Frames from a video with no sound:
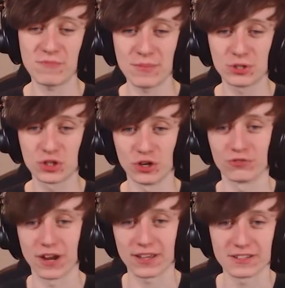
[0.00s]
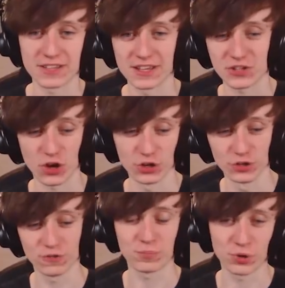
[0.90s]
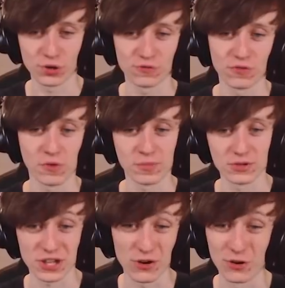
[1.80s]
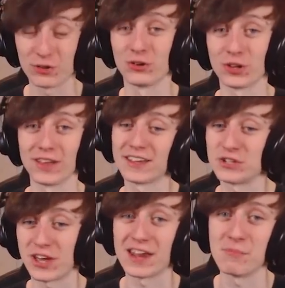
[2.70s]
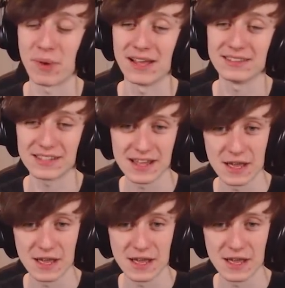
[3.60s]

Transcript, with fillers: member John reckons that he's got enough proof of him using auto-click to get him banned.